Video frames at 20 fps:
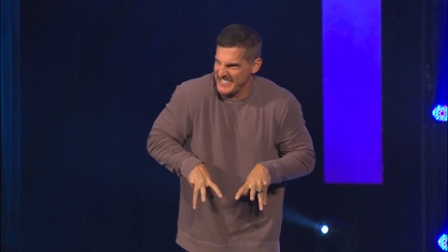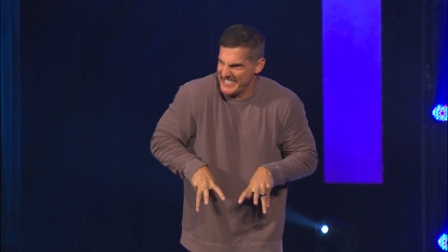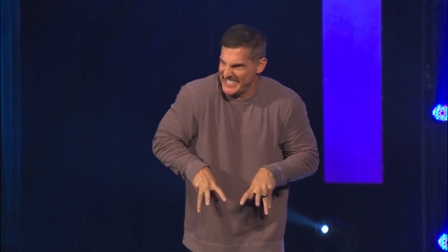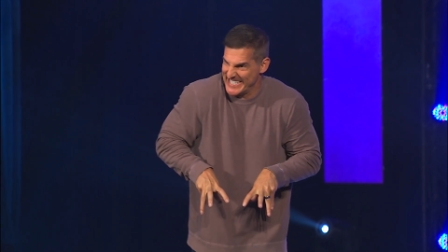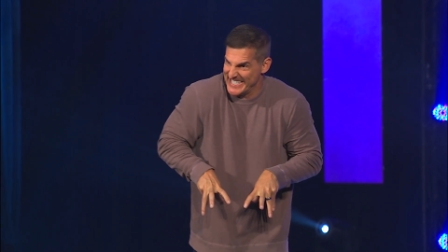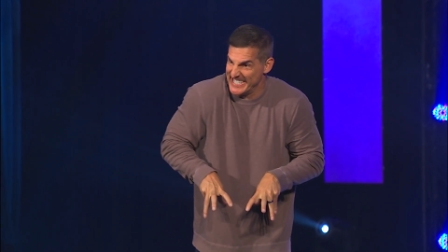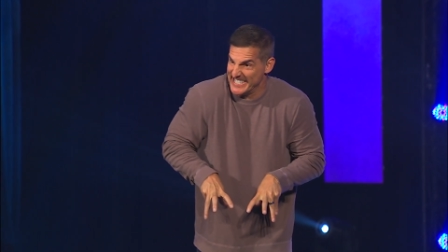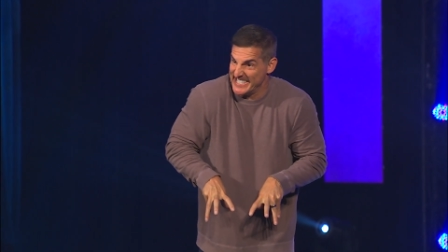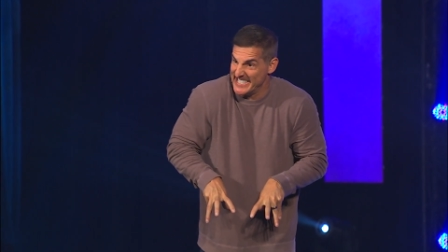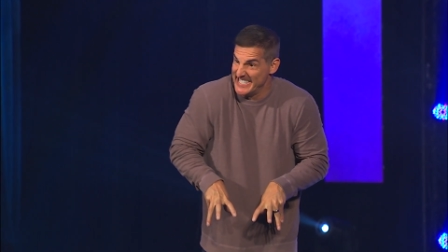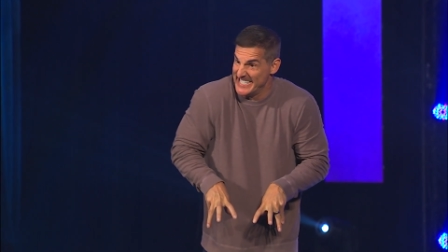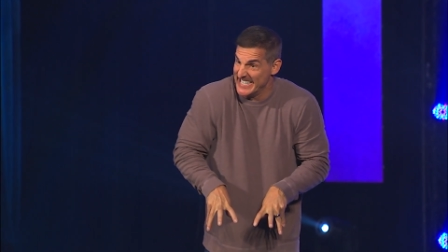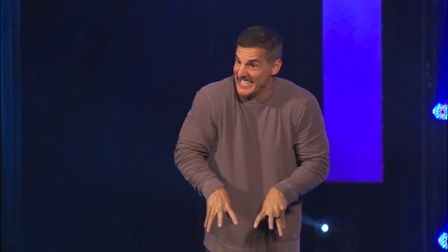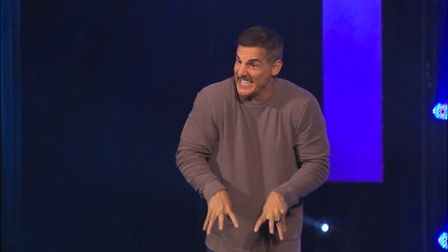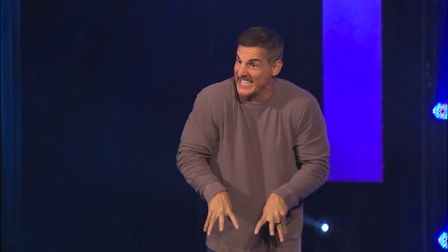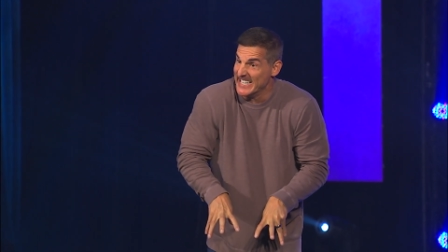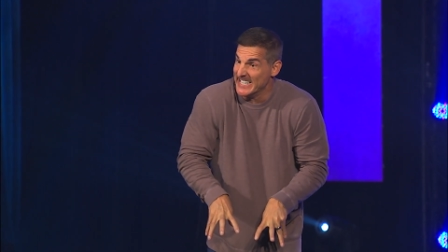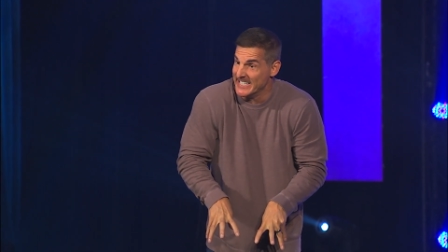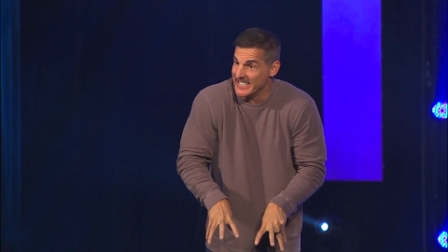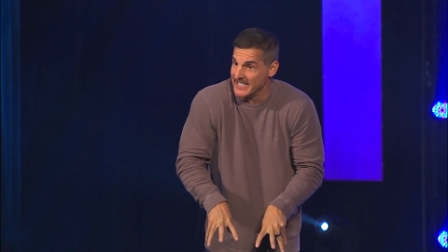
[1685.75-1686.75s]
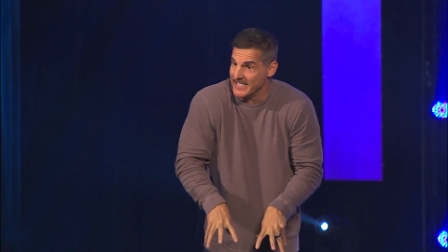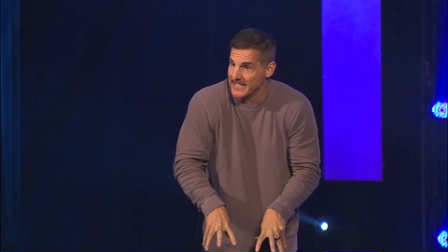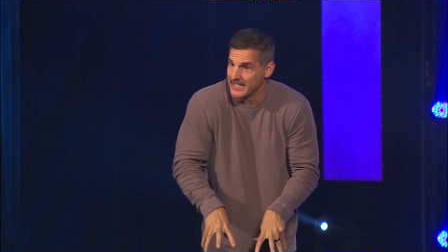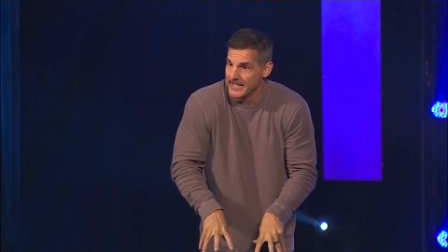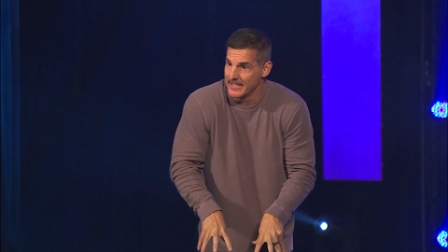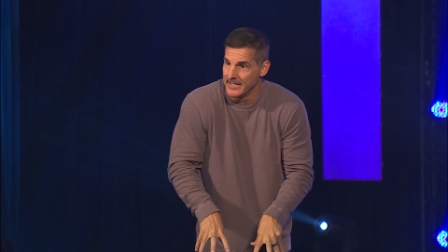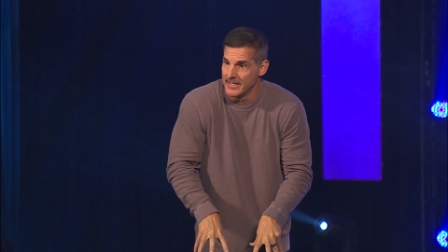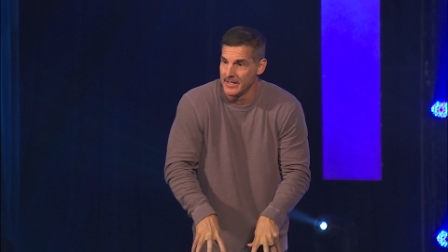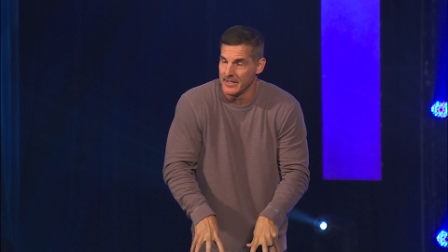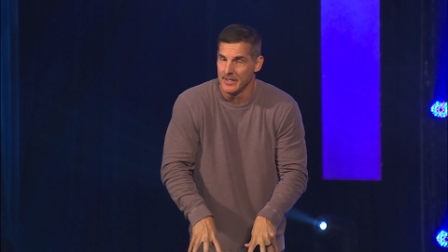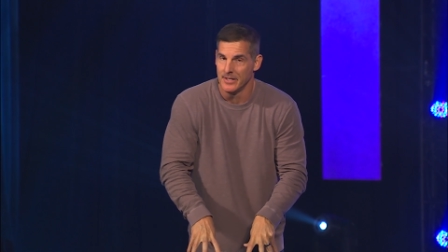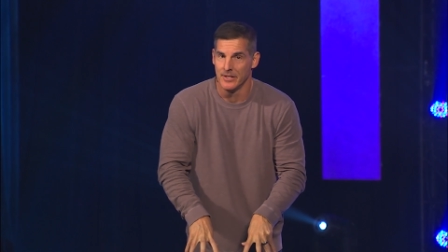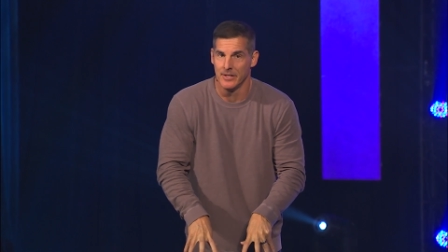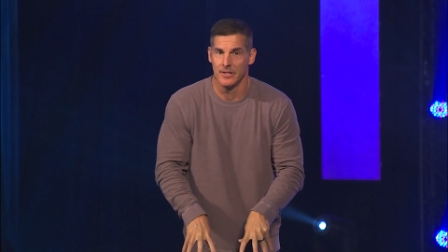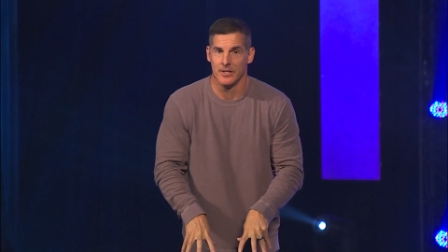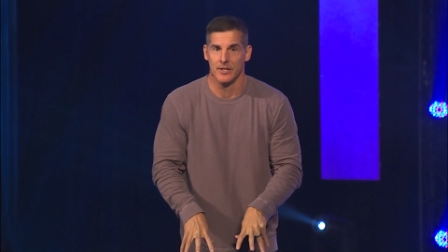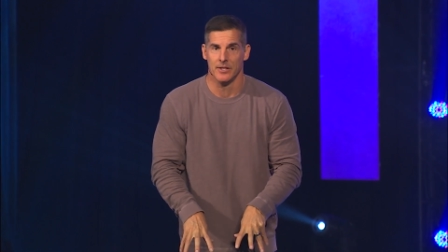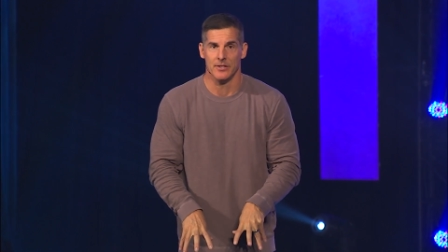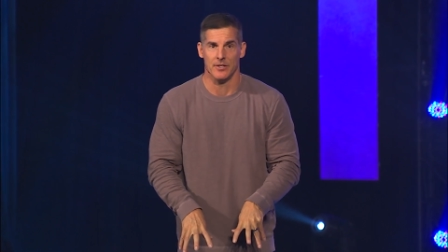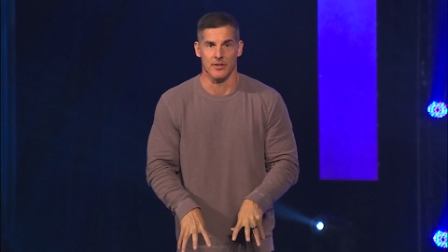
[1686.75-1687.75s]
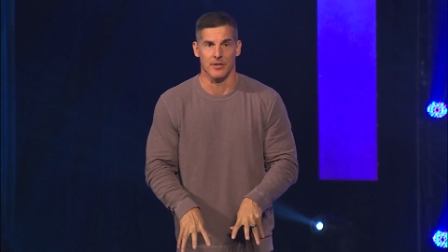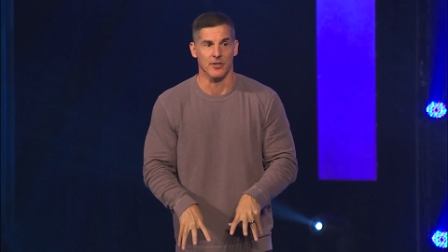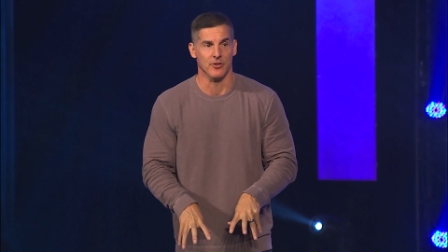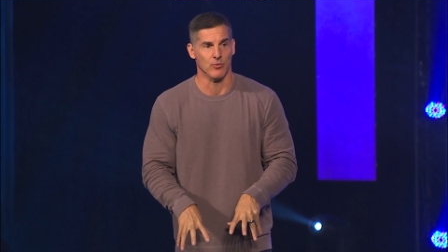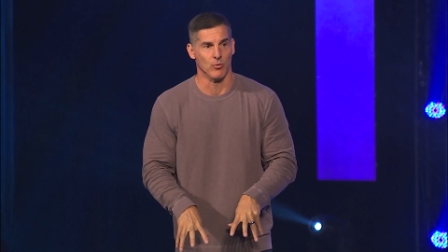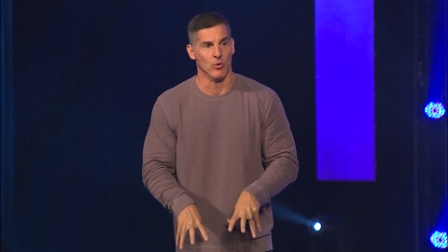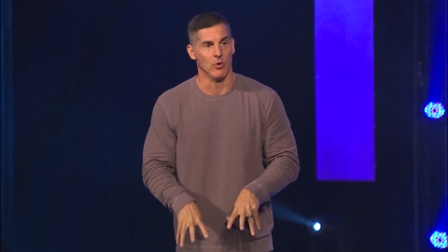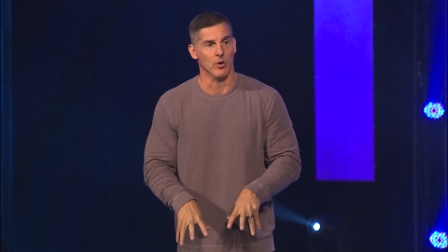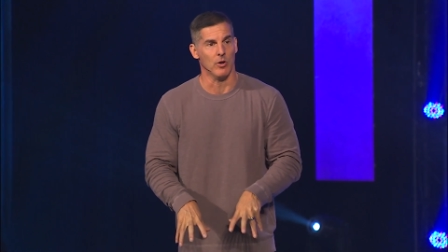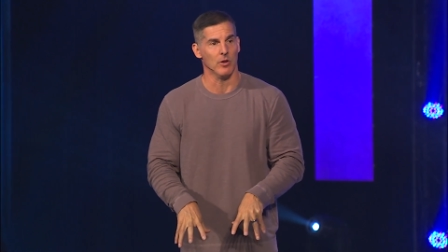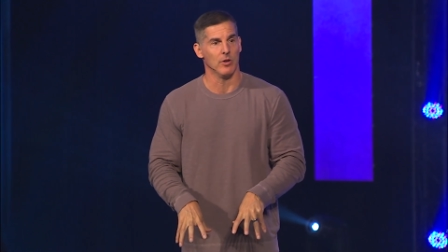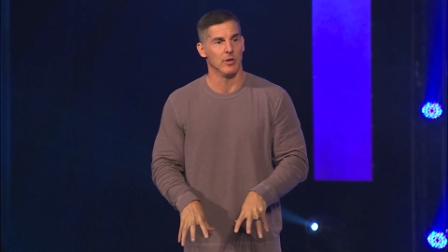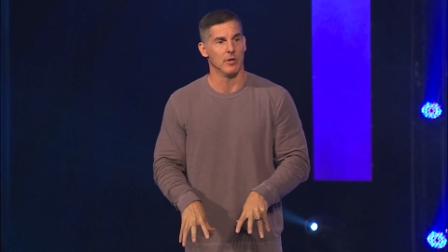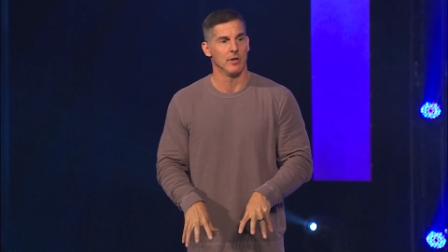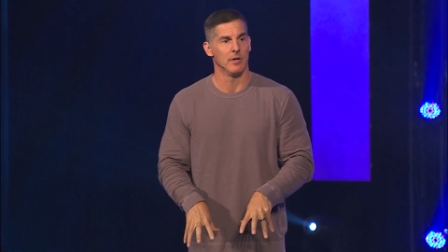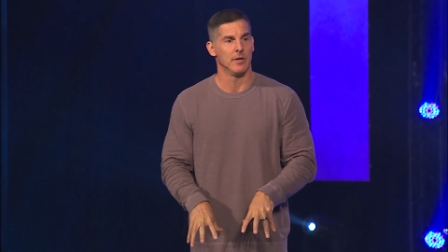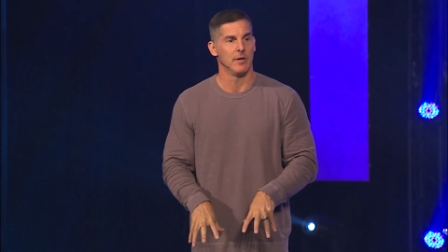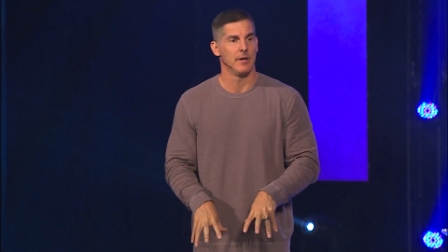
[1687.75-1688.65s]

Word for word: tend to dig in to this world.